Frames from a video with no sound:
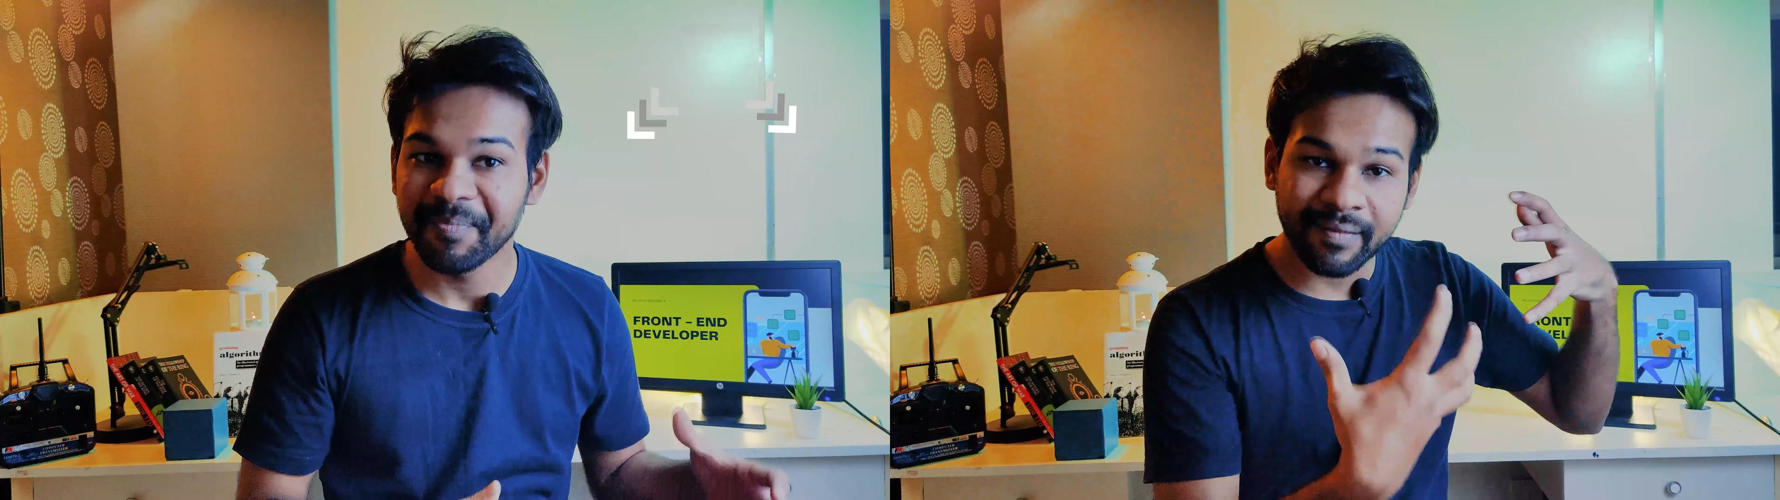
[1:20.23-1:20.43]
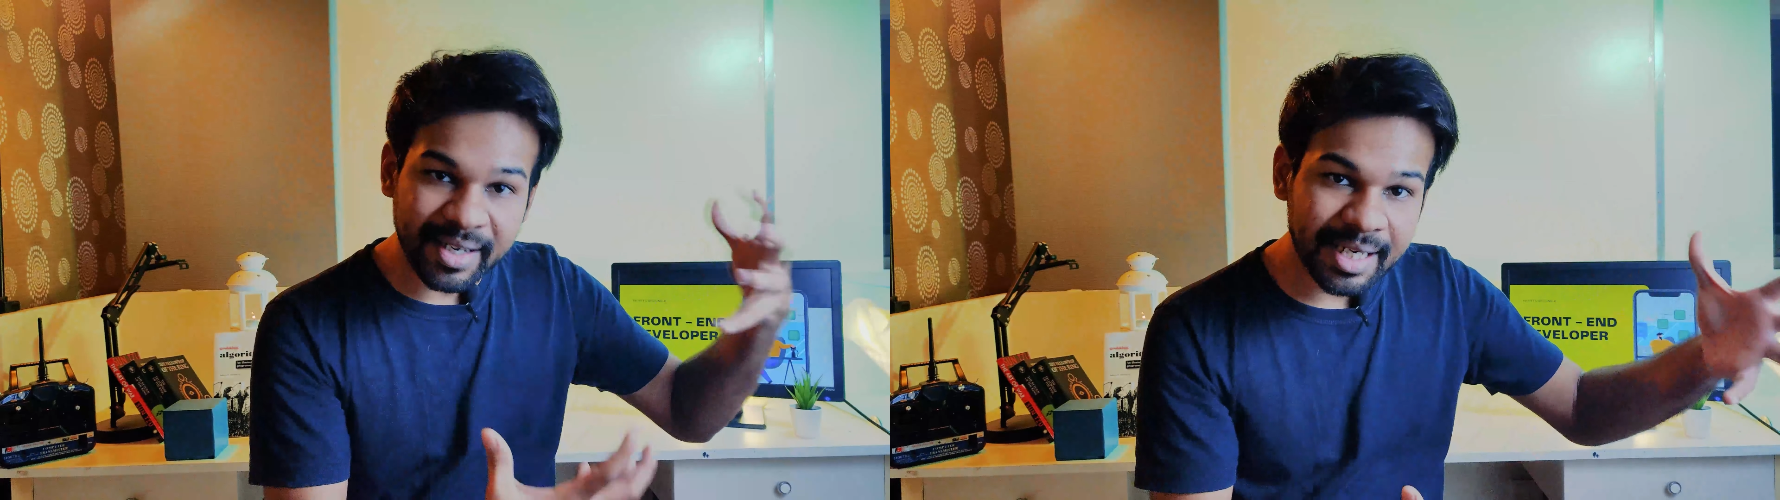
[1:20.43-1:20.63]

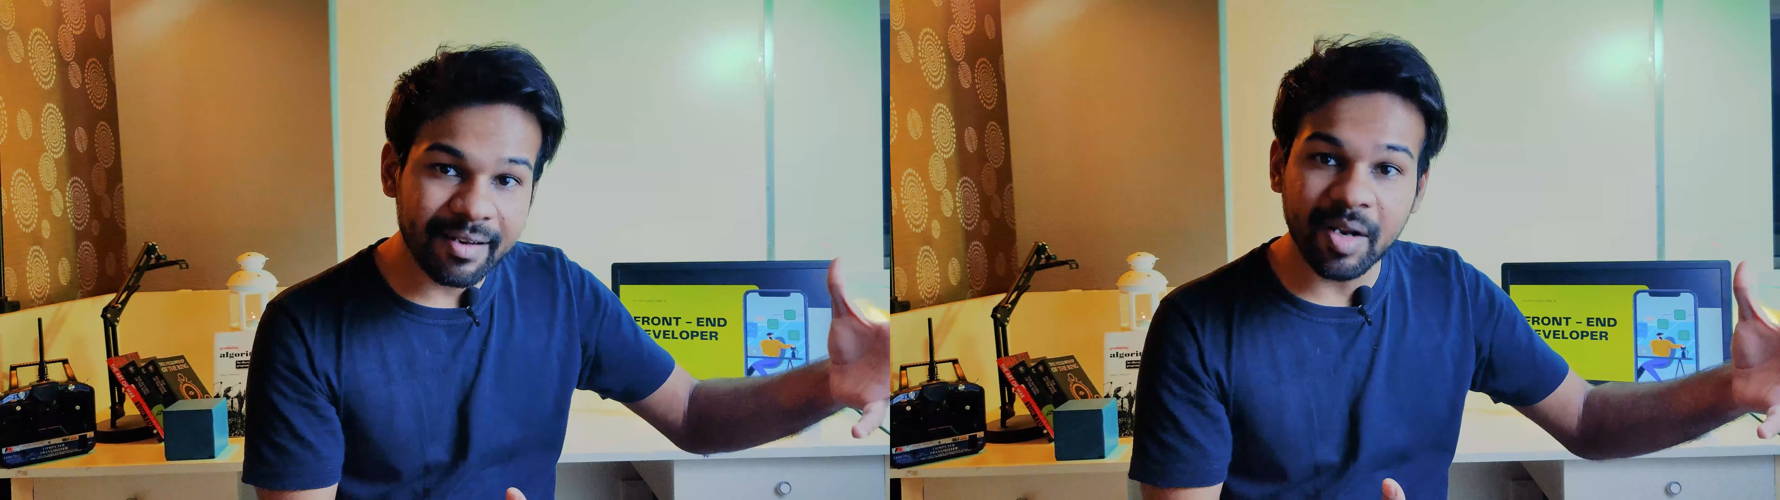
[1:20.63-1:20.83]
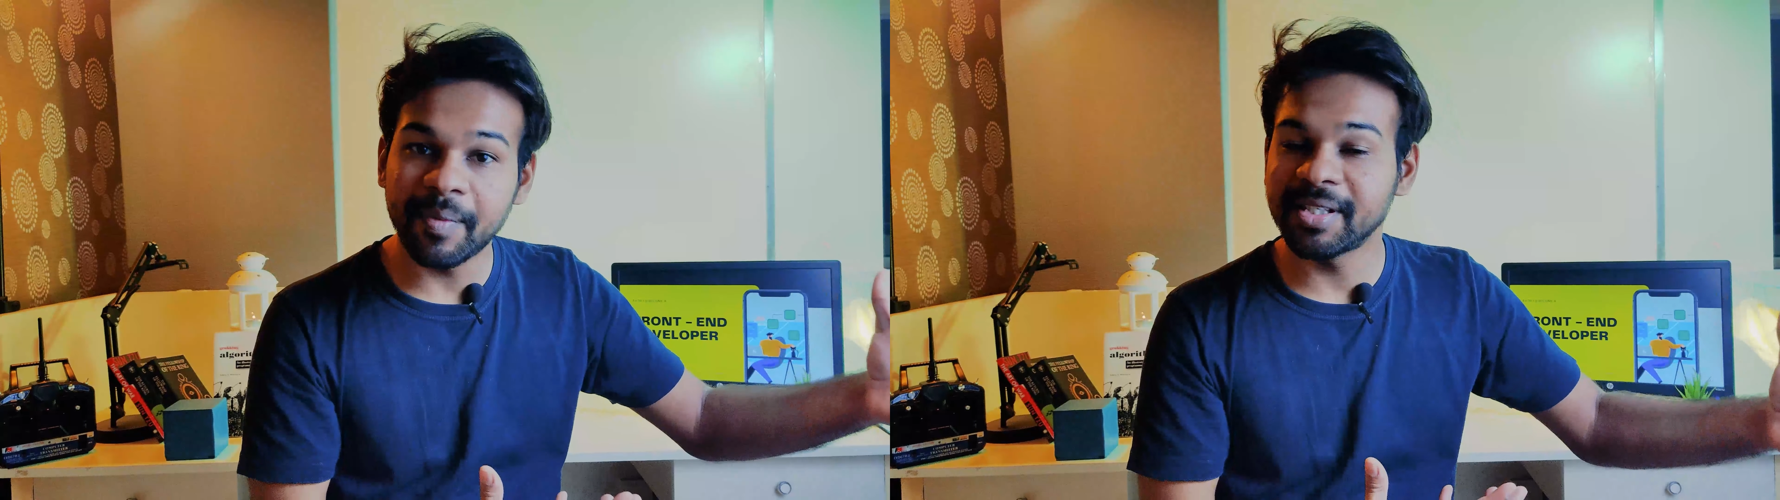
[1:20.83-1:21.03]
Front end
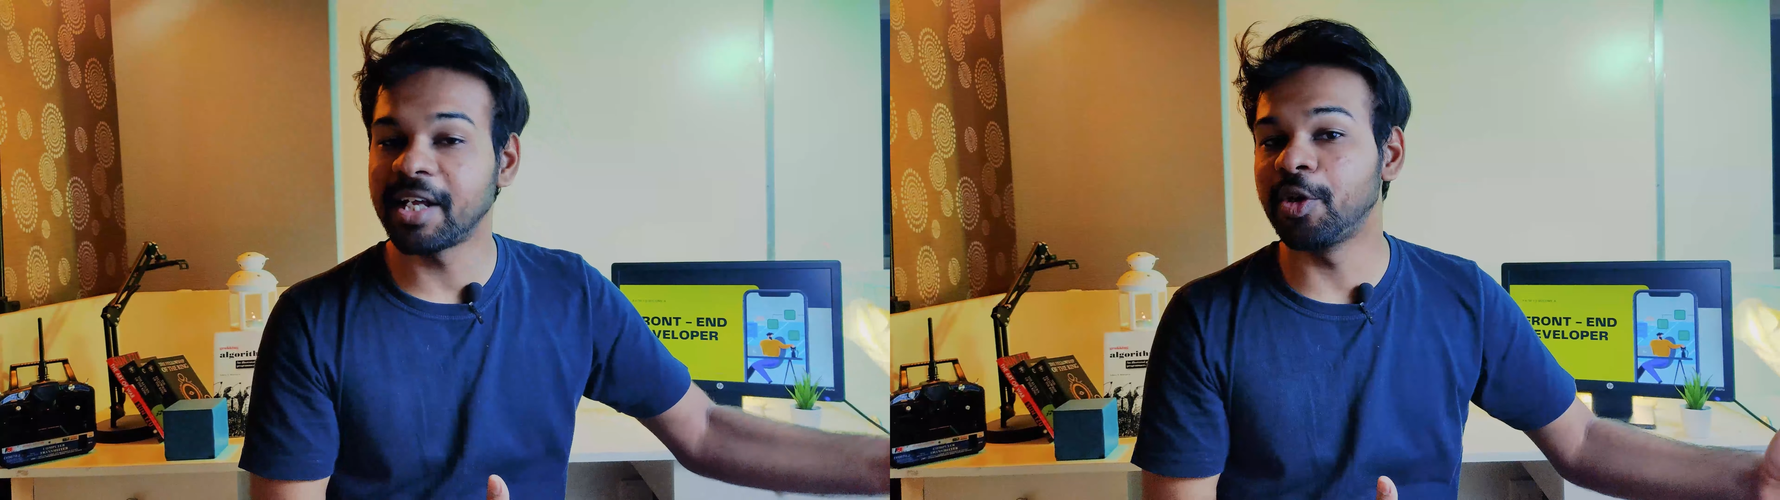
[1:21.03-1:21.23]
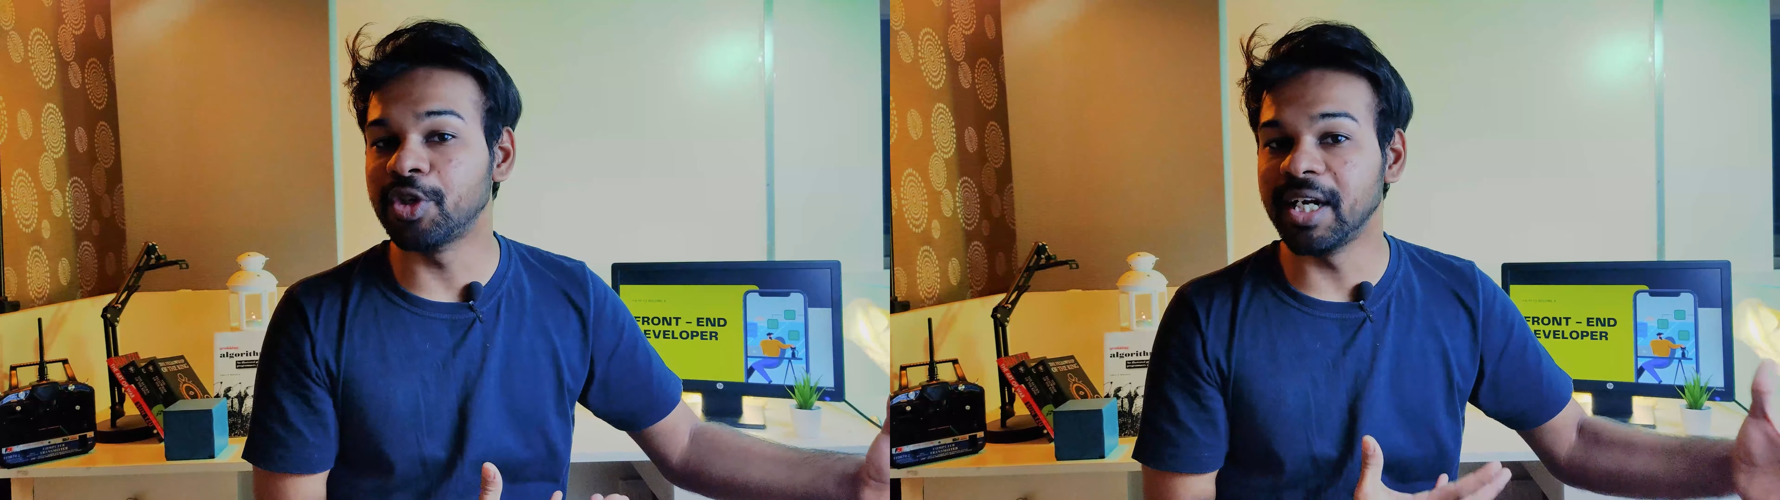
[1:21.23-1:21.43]
developers
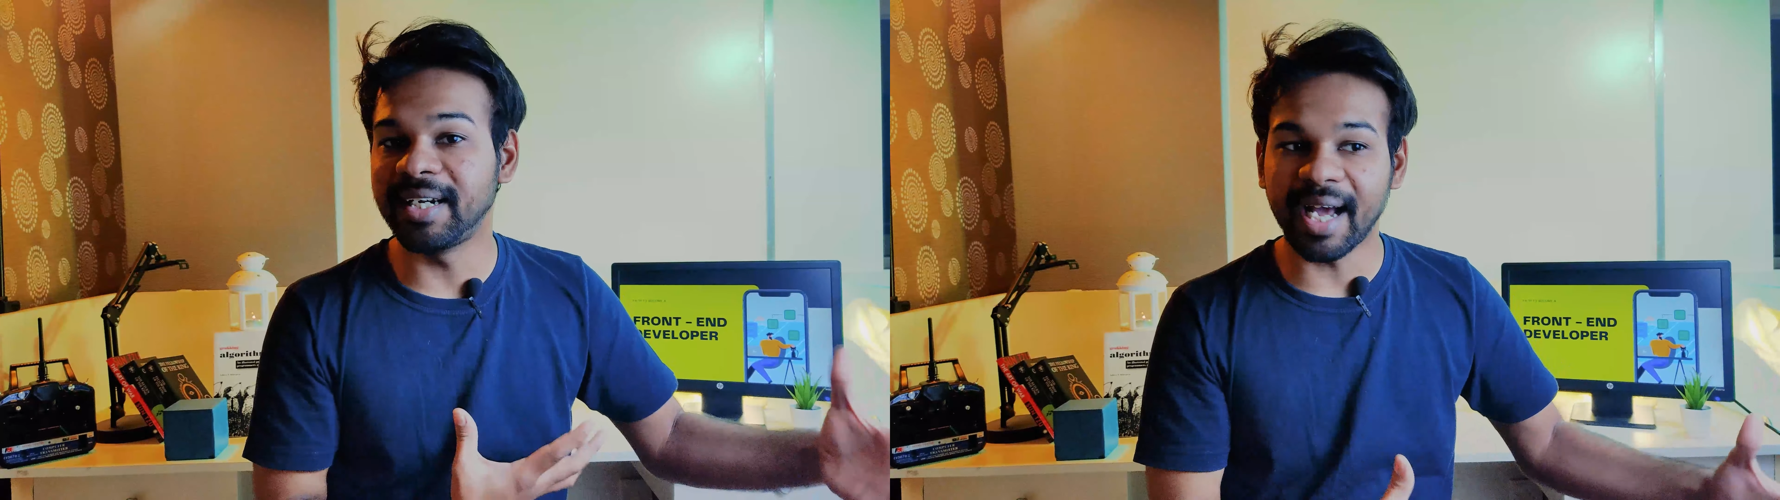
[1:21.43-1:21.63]
are usually